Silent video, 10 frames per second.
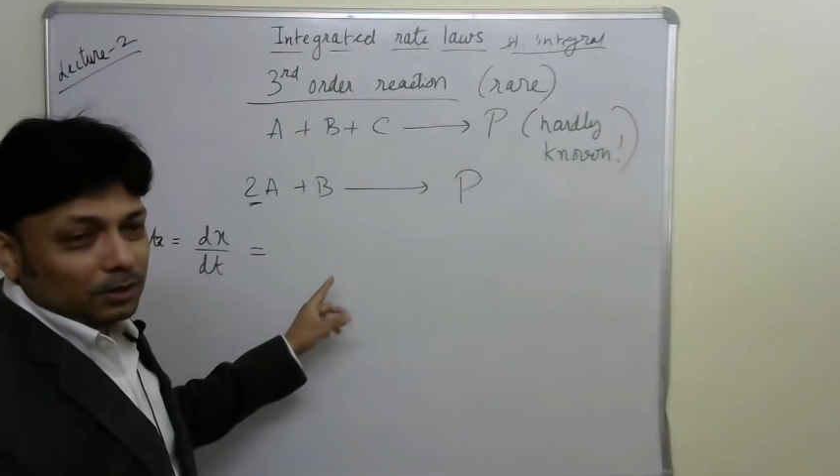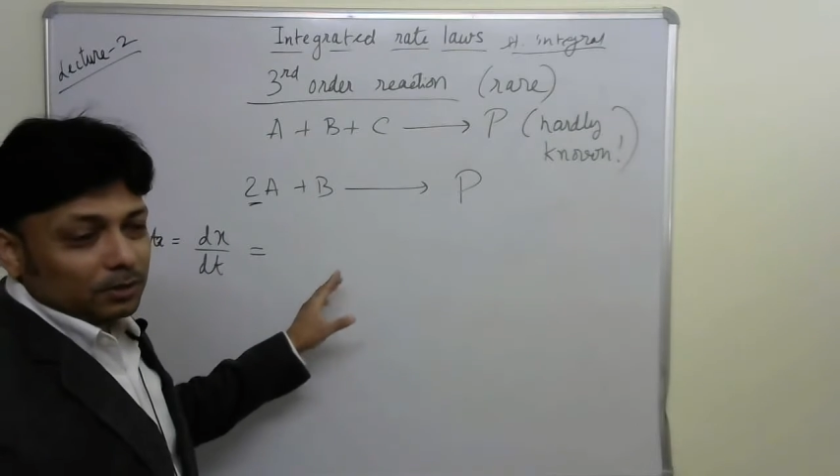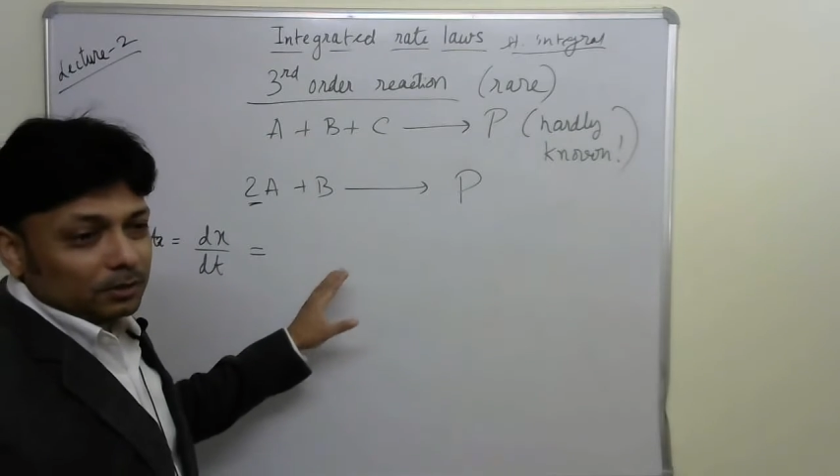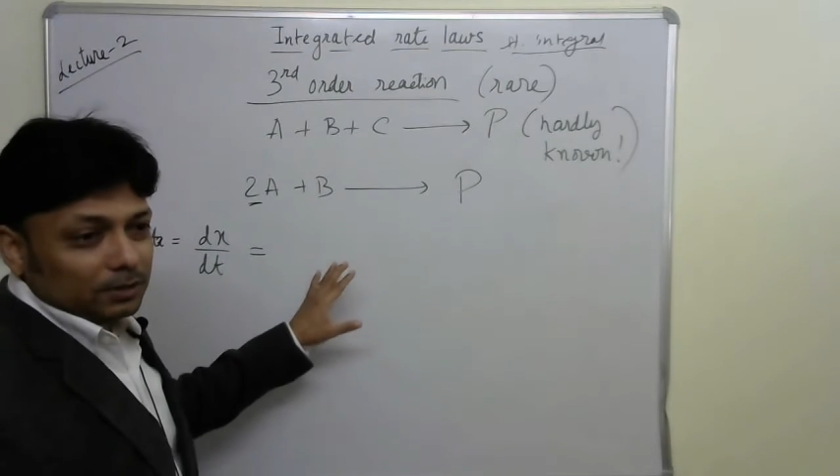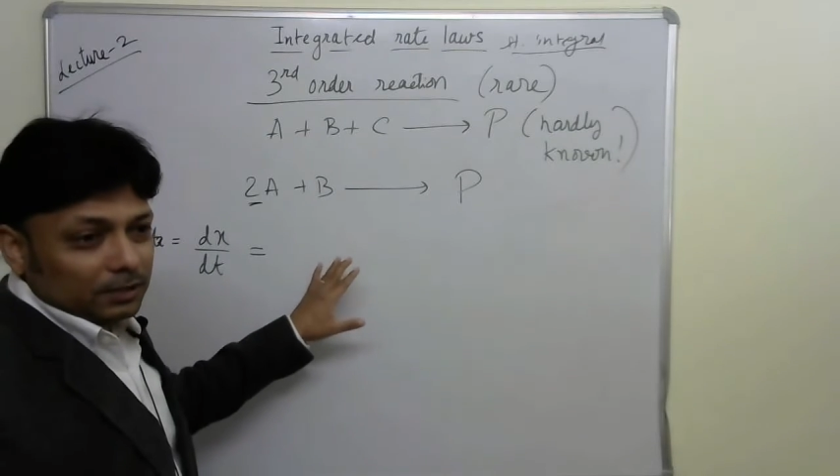
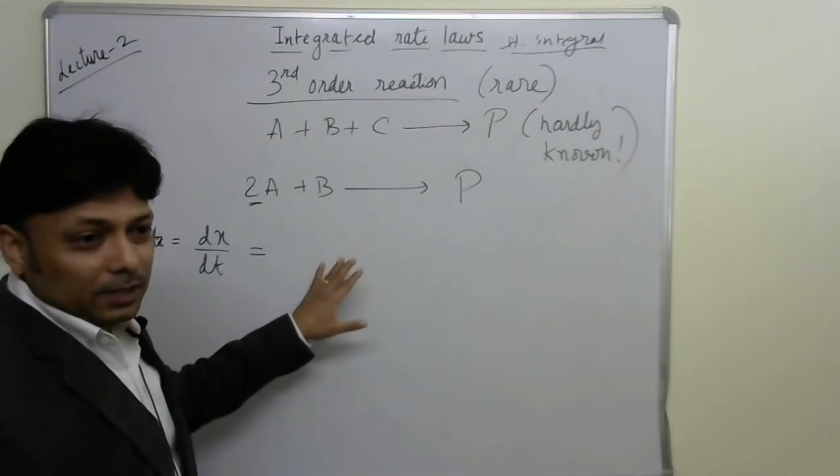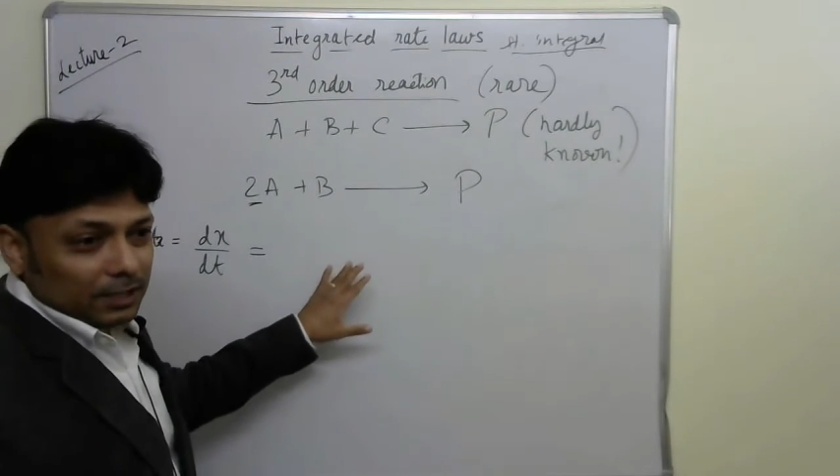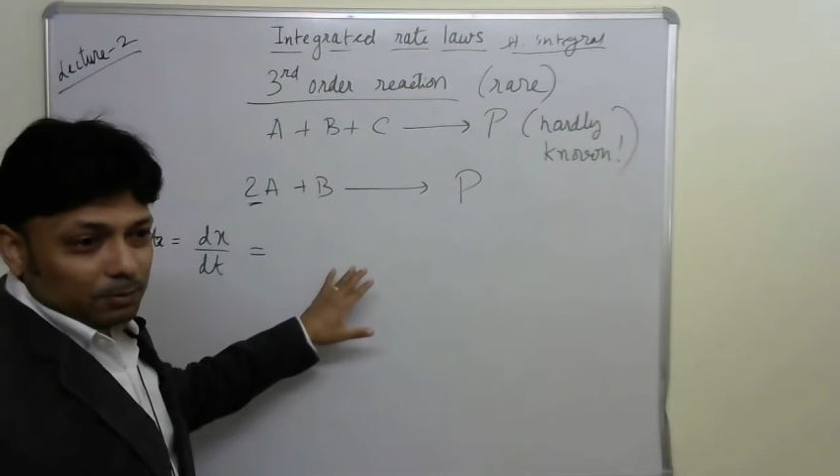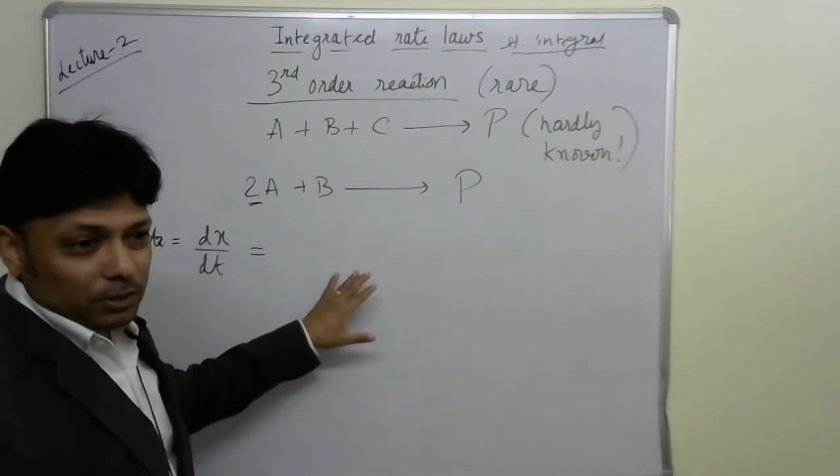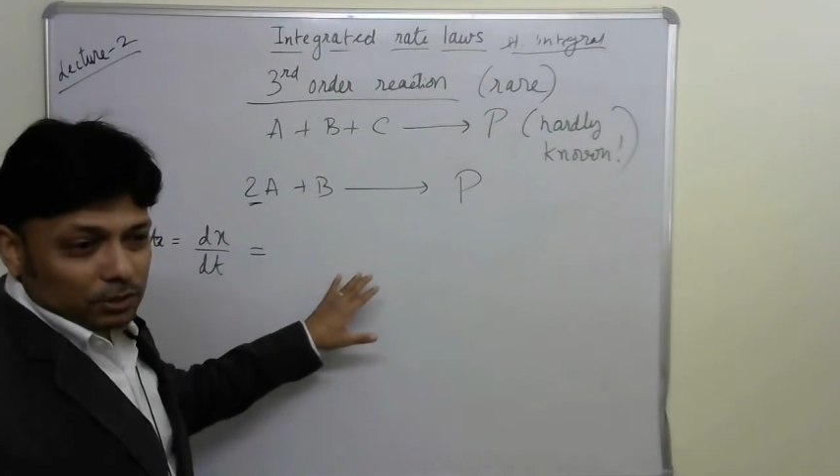the
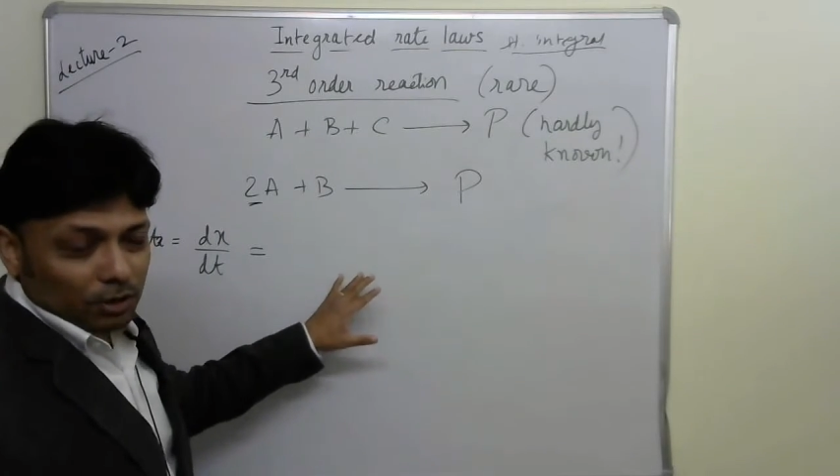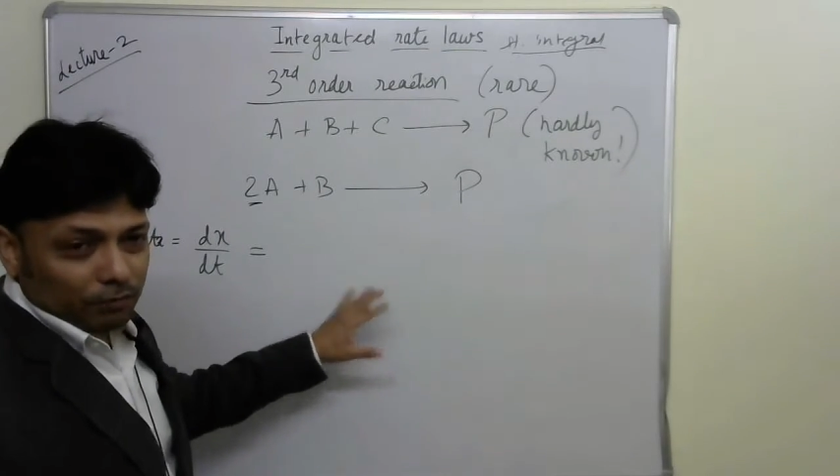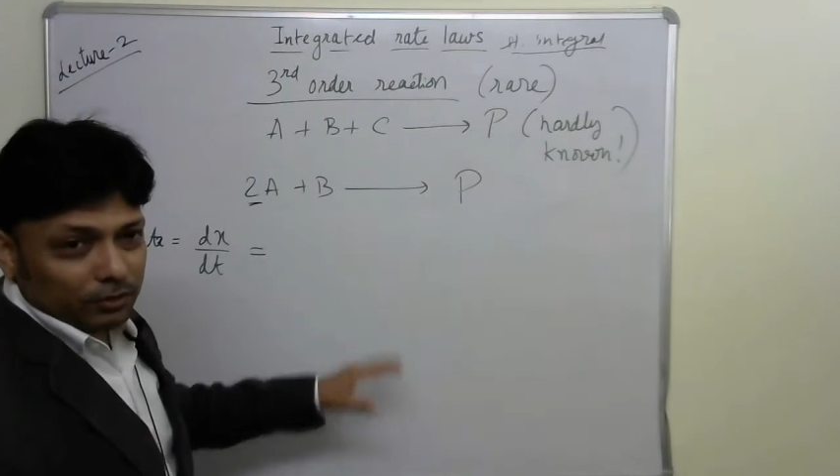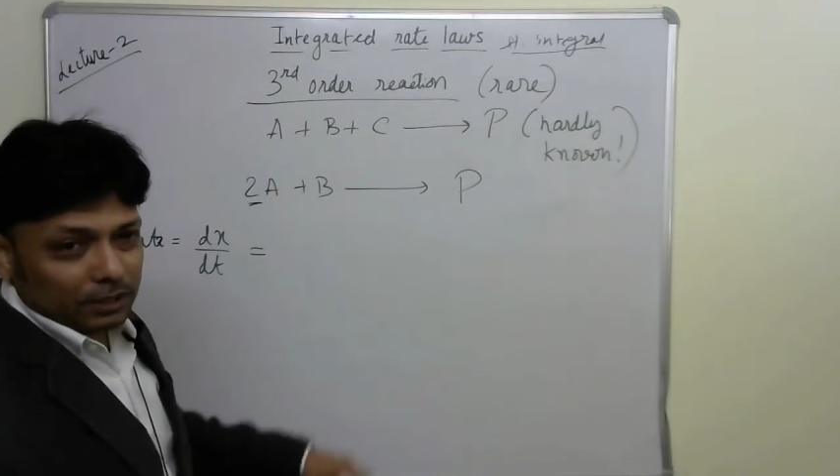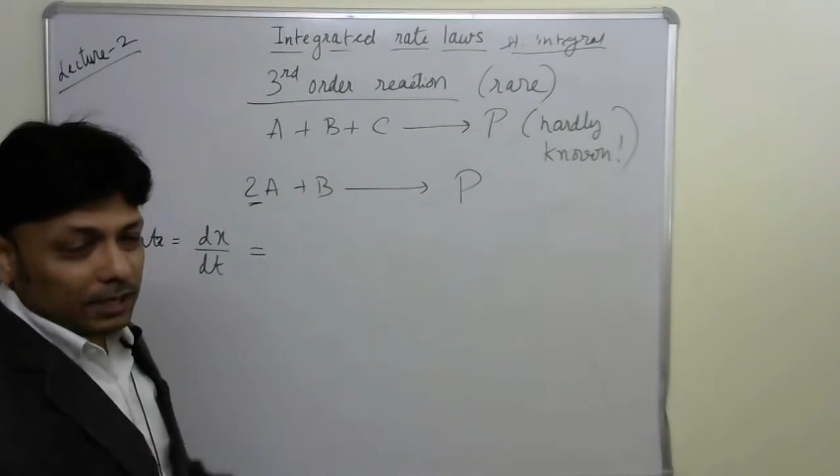expression
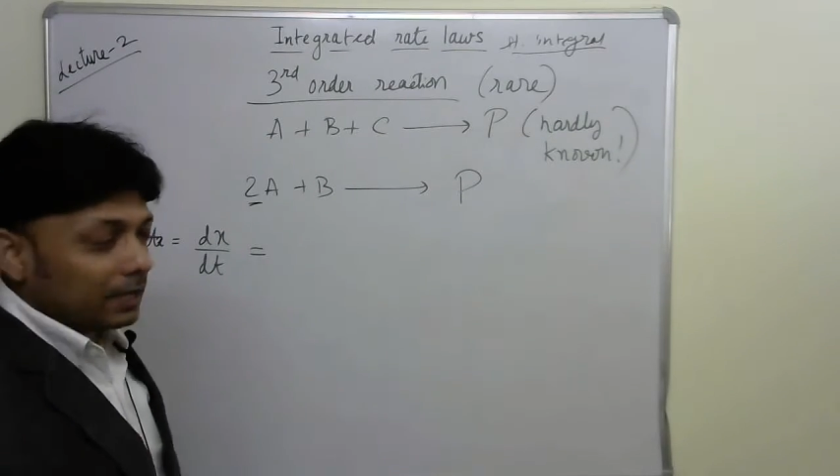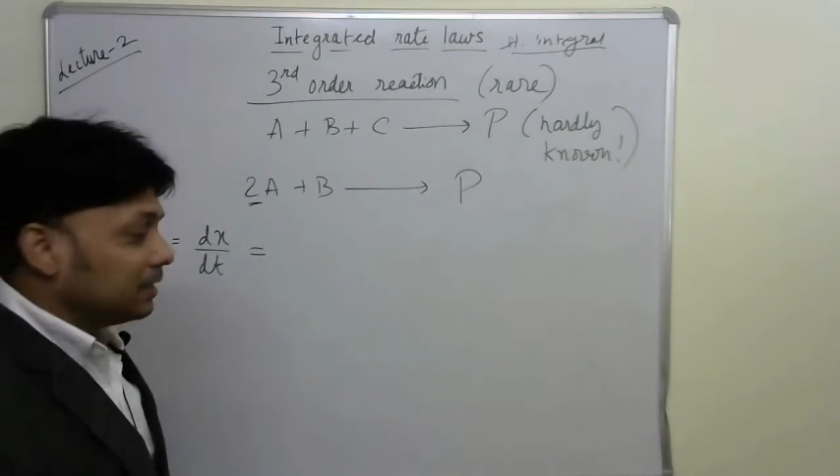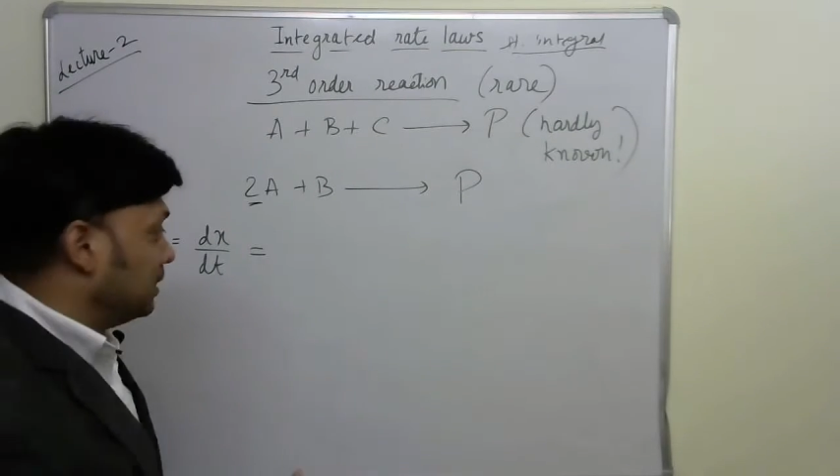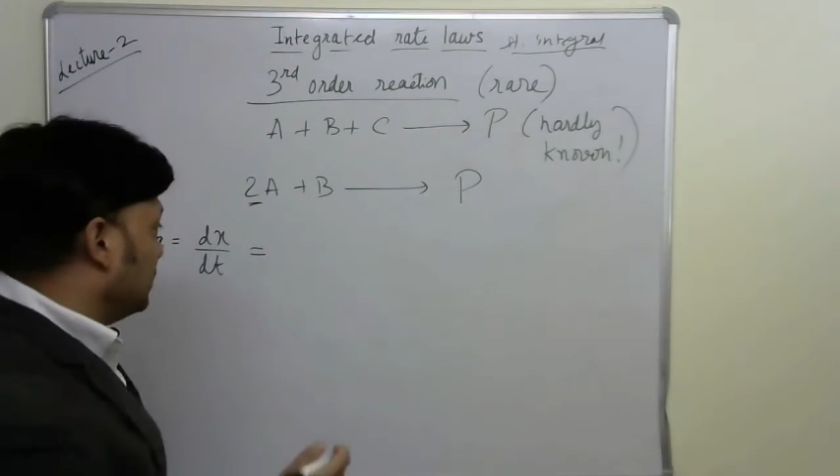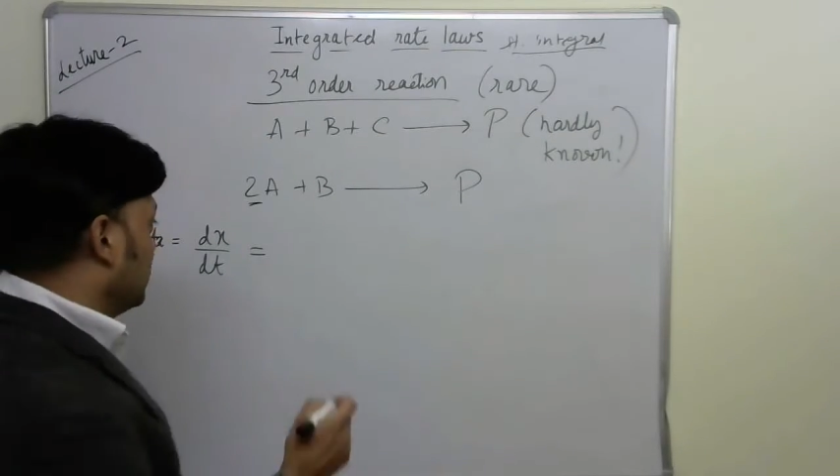of
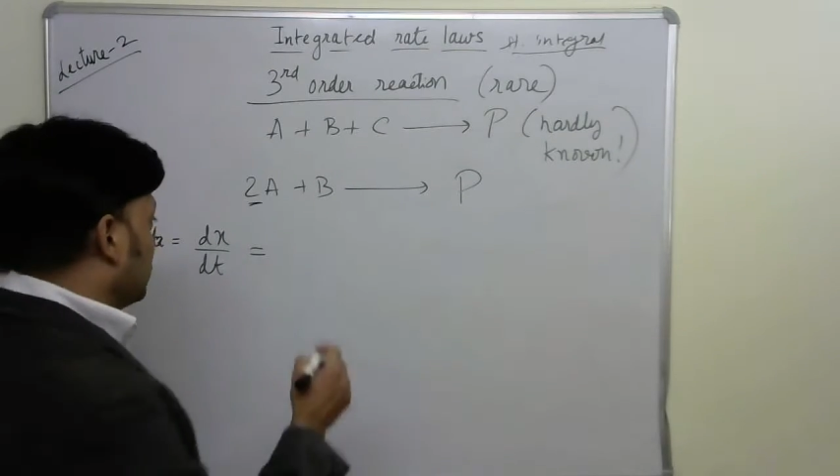dx dt.